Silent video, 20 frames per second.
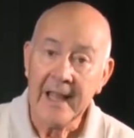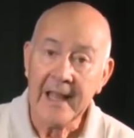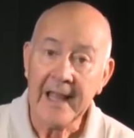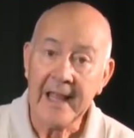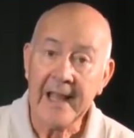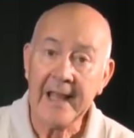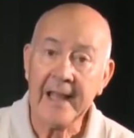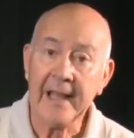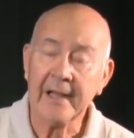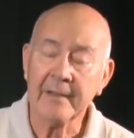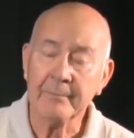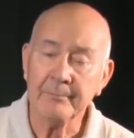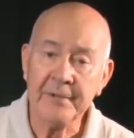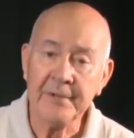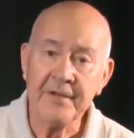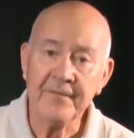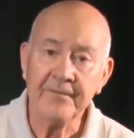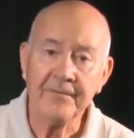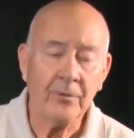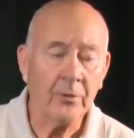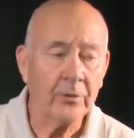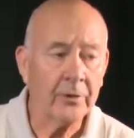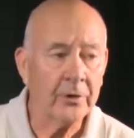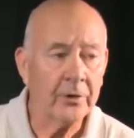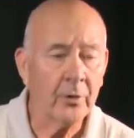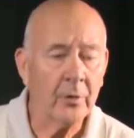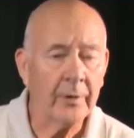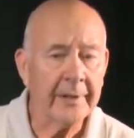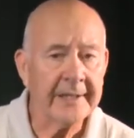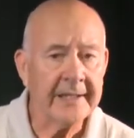and before
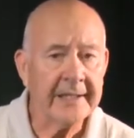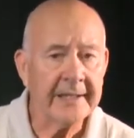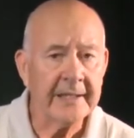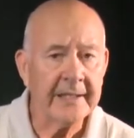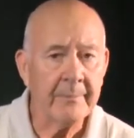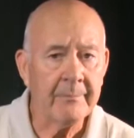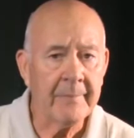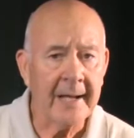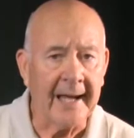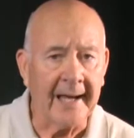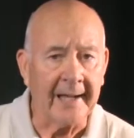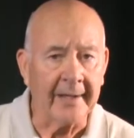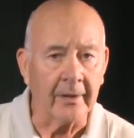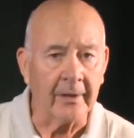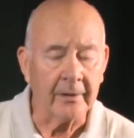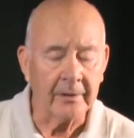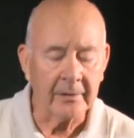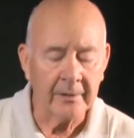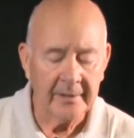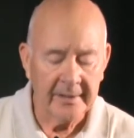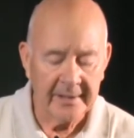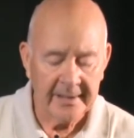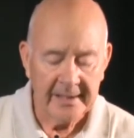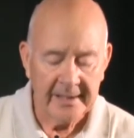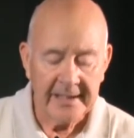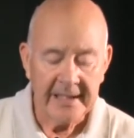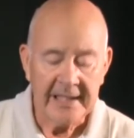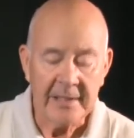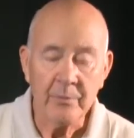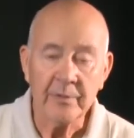going into battle,
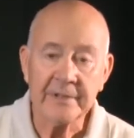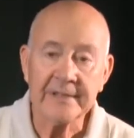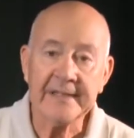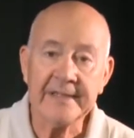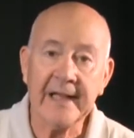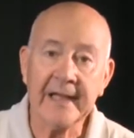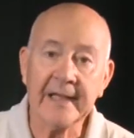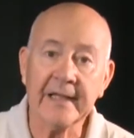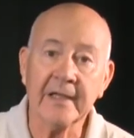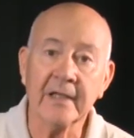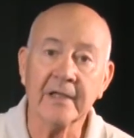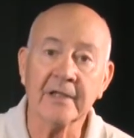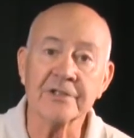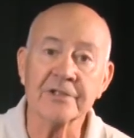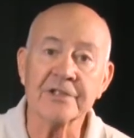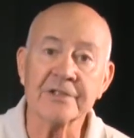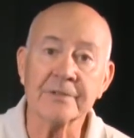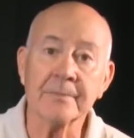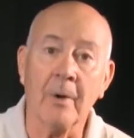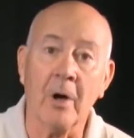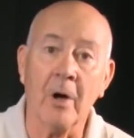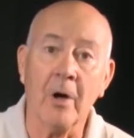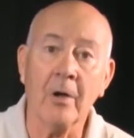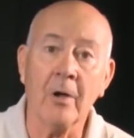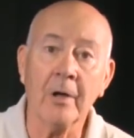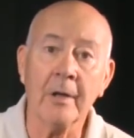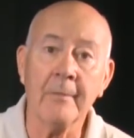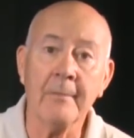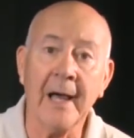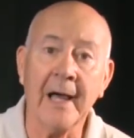he would take a
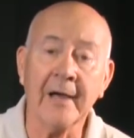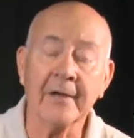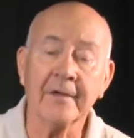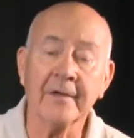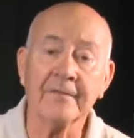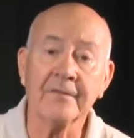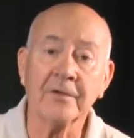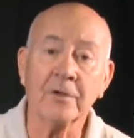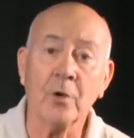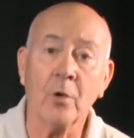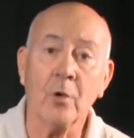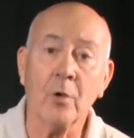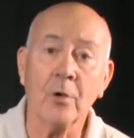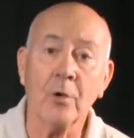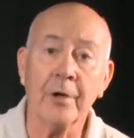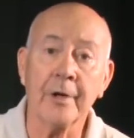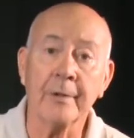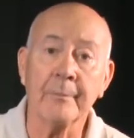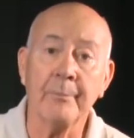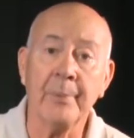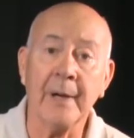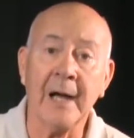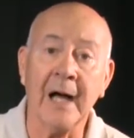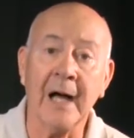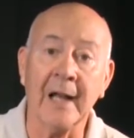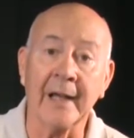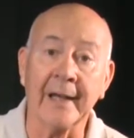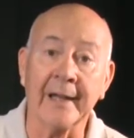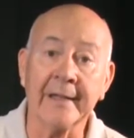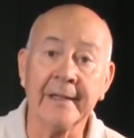small amount of corn
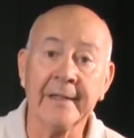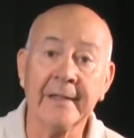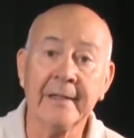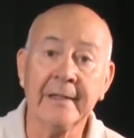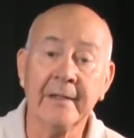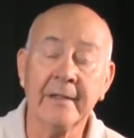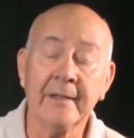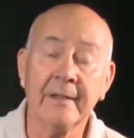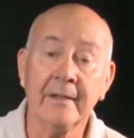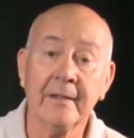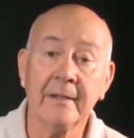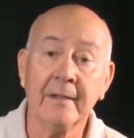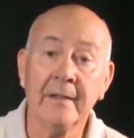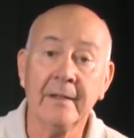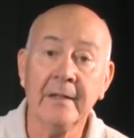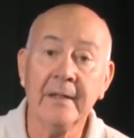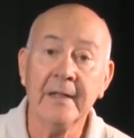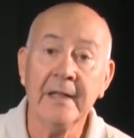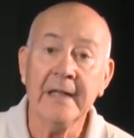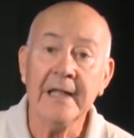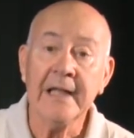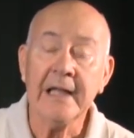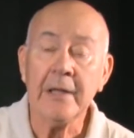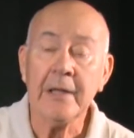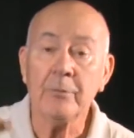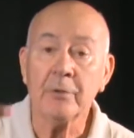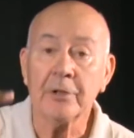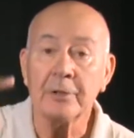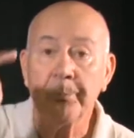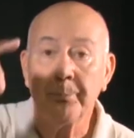pollen he
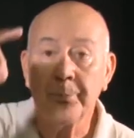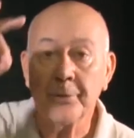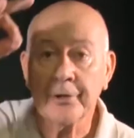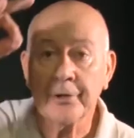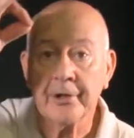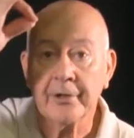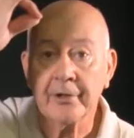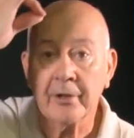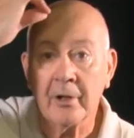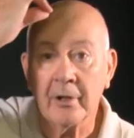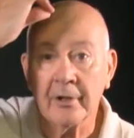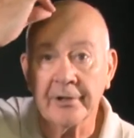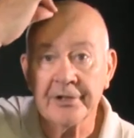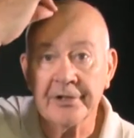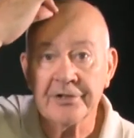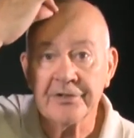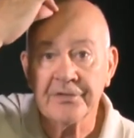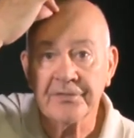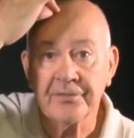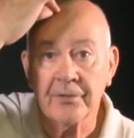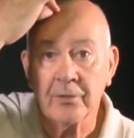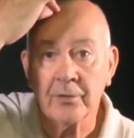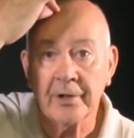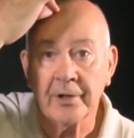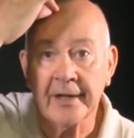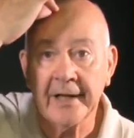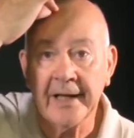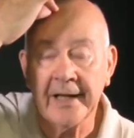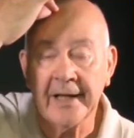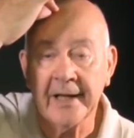would put it on his
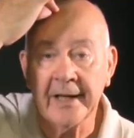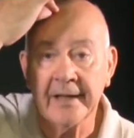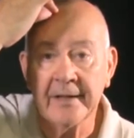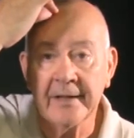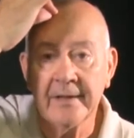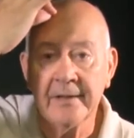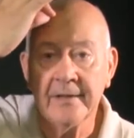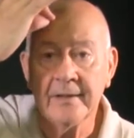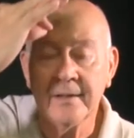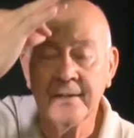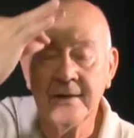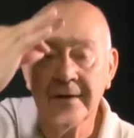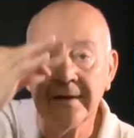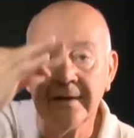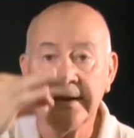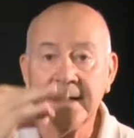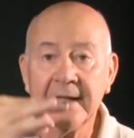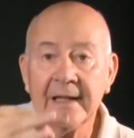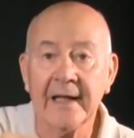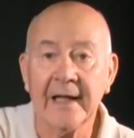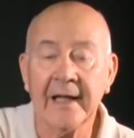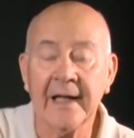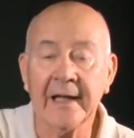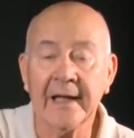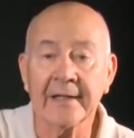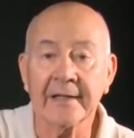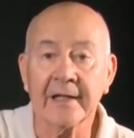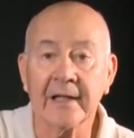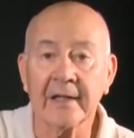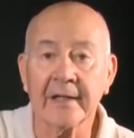forehead
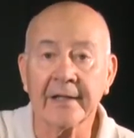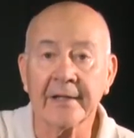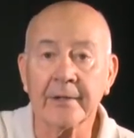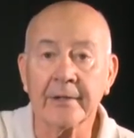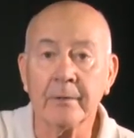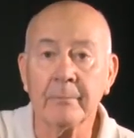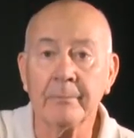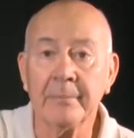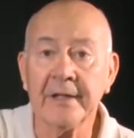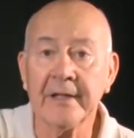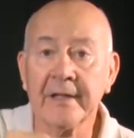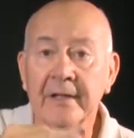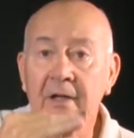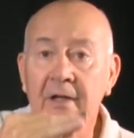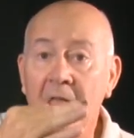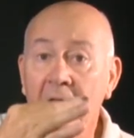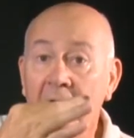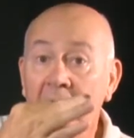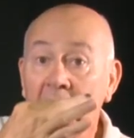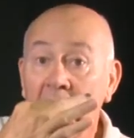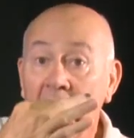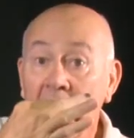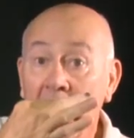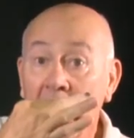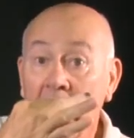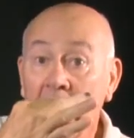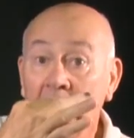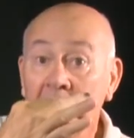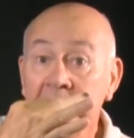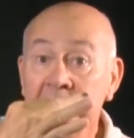and a little bit
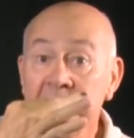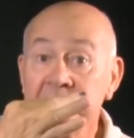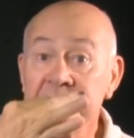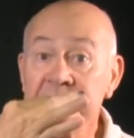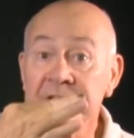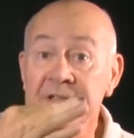on his